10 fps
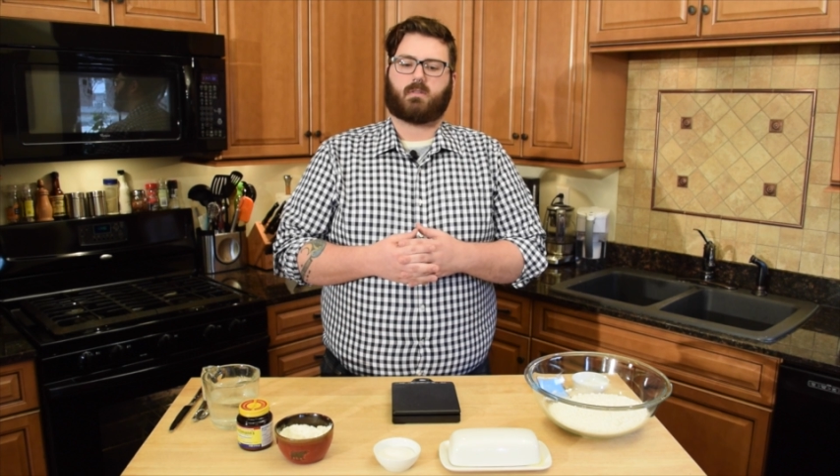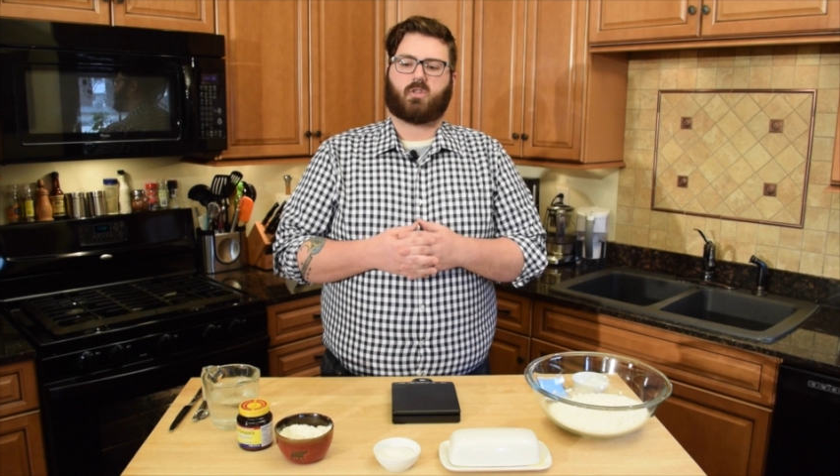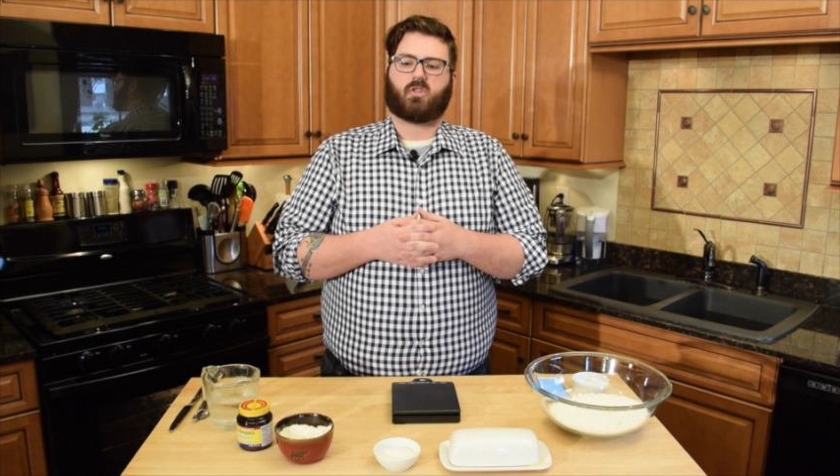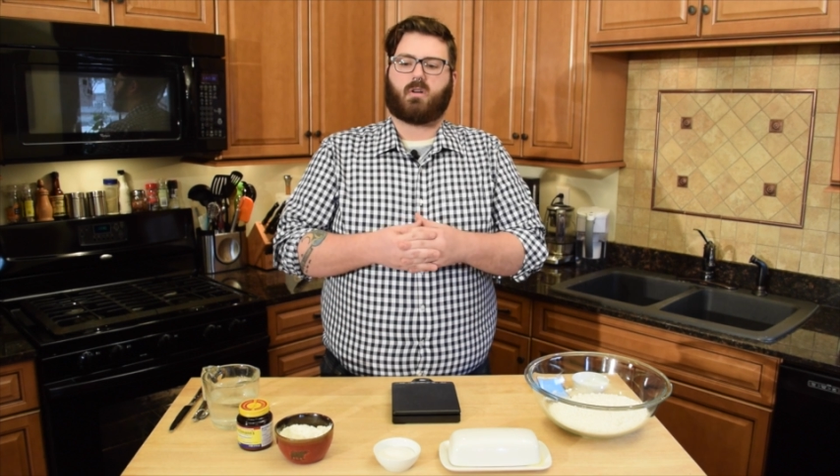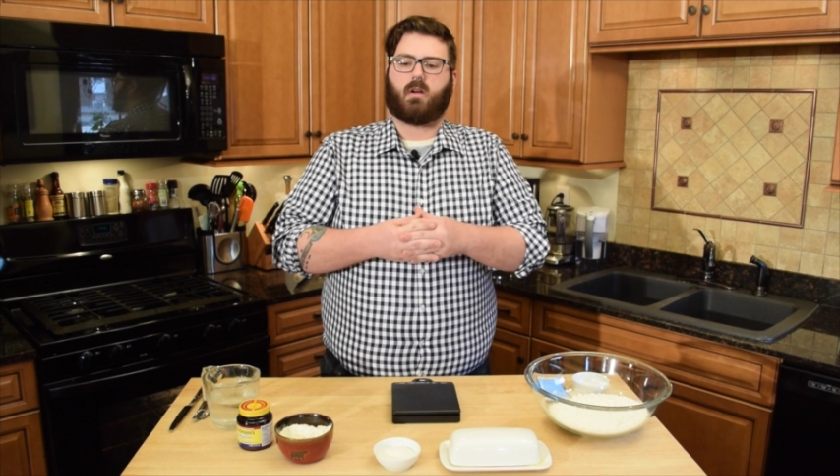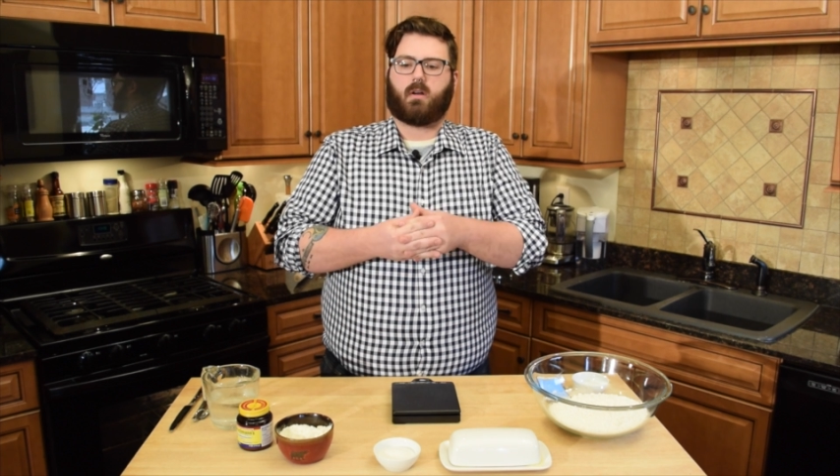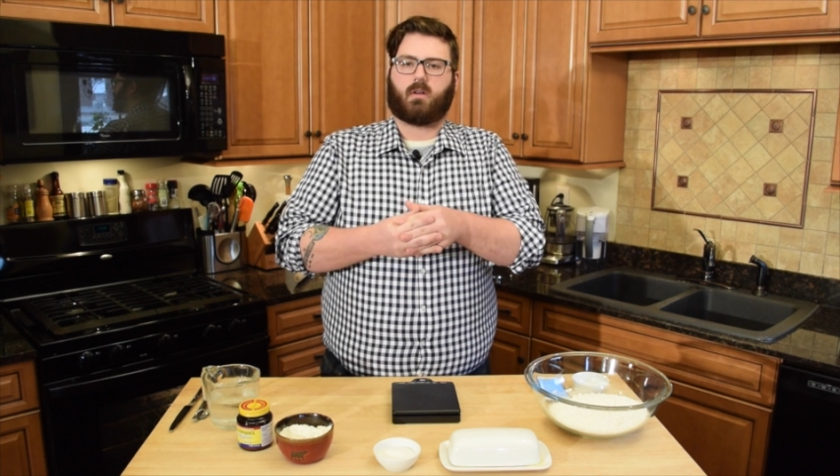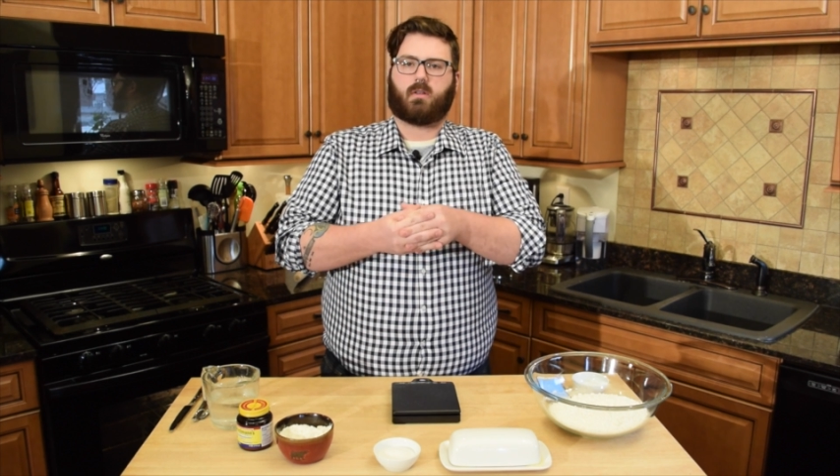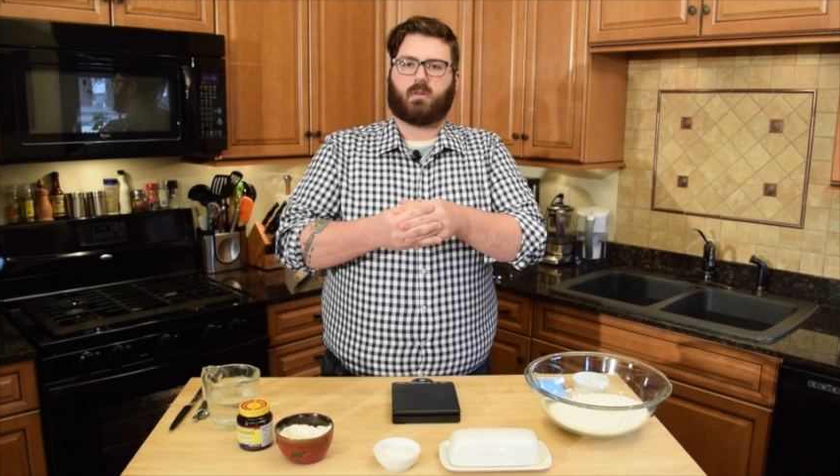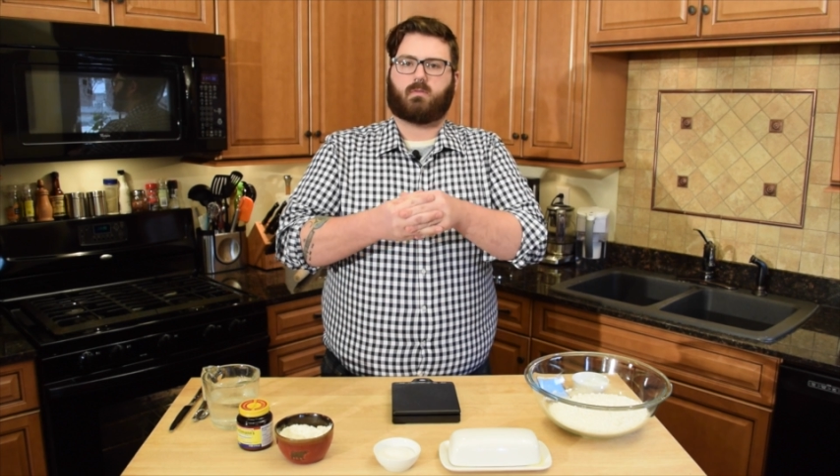stronger
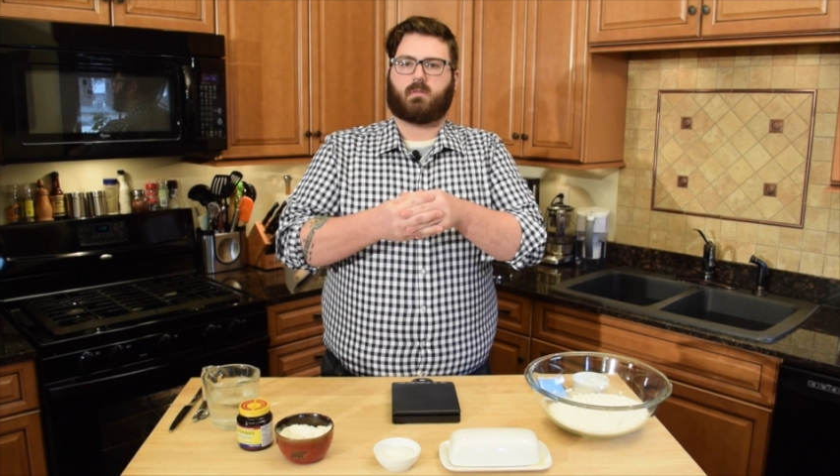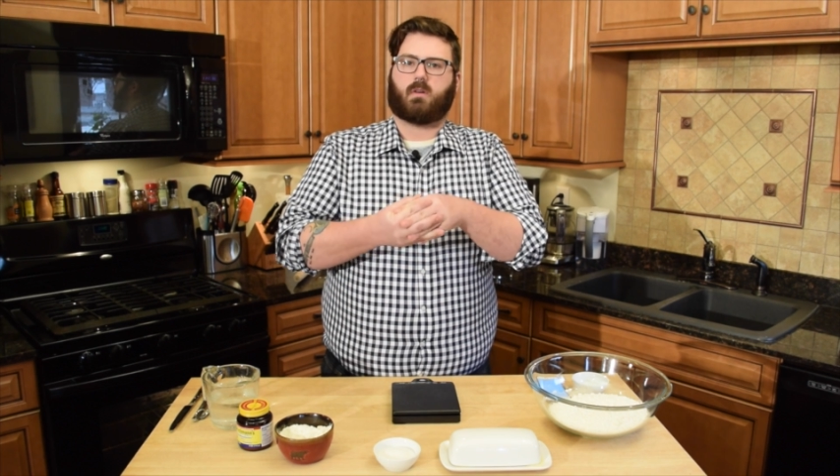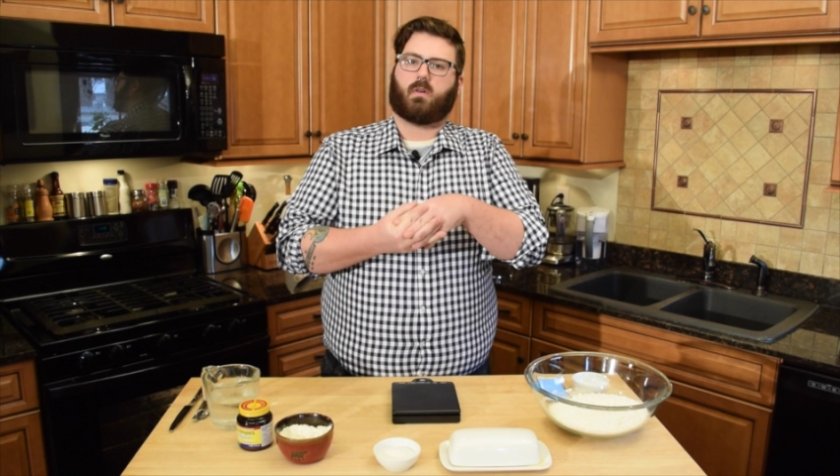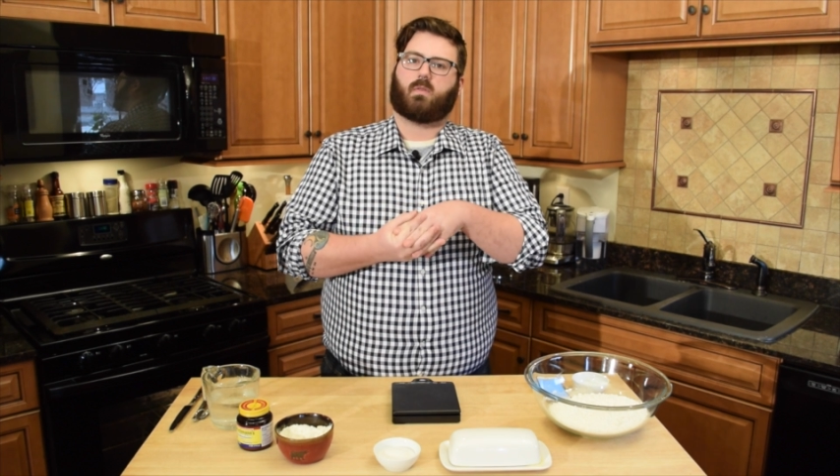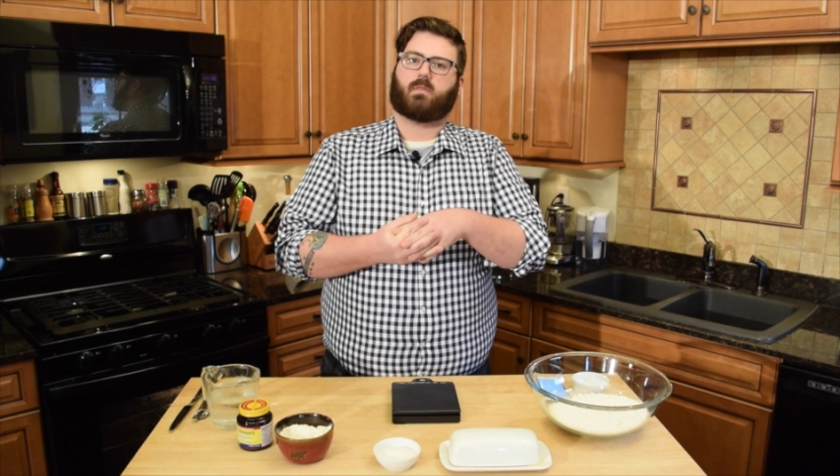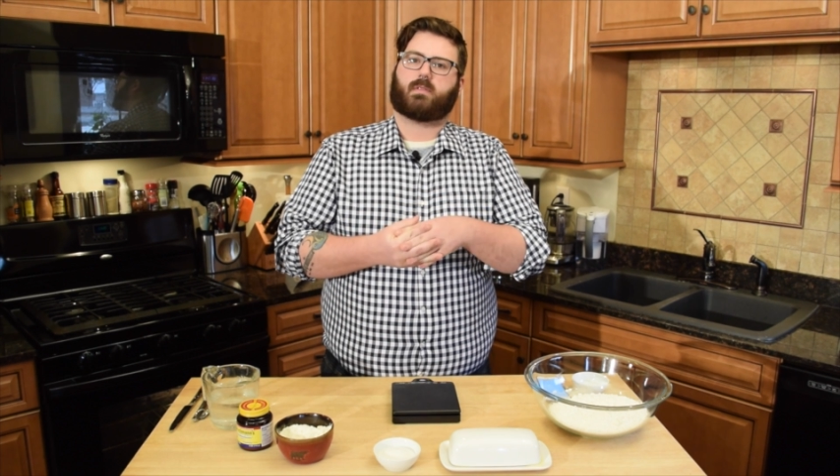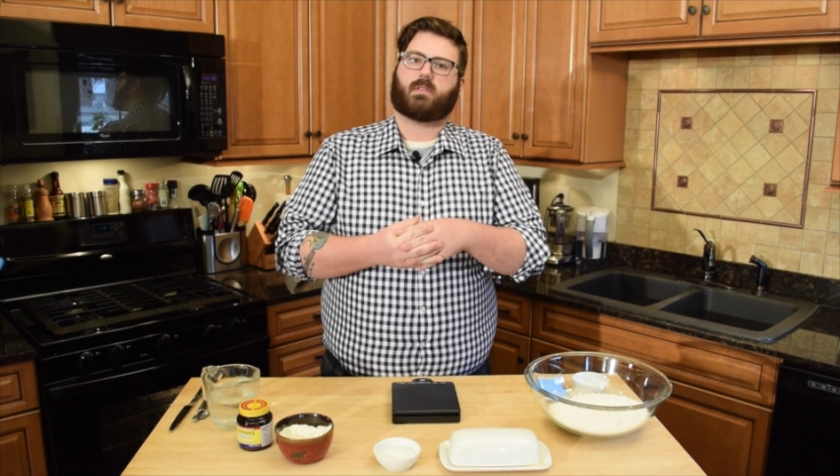gluten hold.